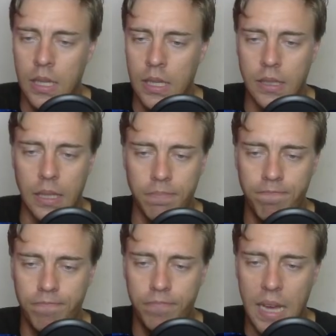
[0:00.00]
say,
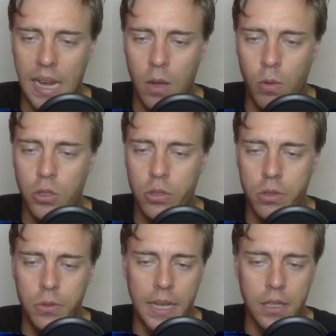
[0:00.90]
and I want
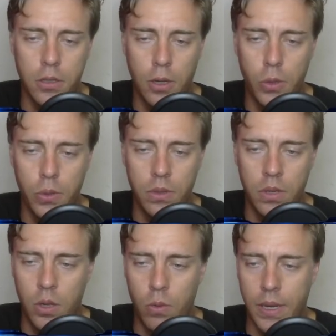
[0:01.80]
to exclude
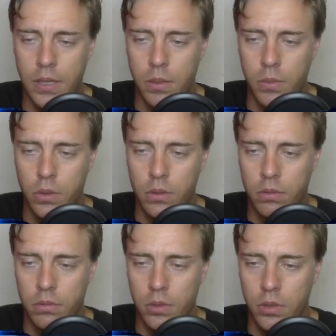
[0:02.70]
Racing
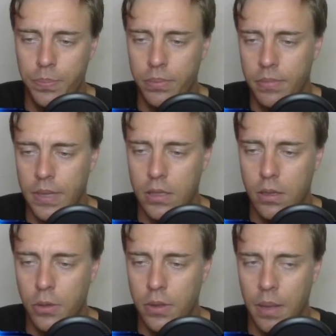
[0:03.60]
Bulls.
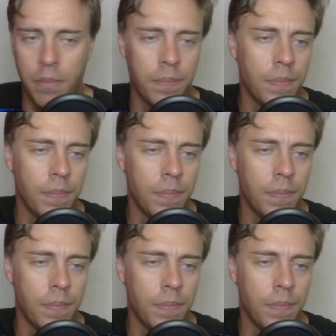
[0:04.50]
Exclude them.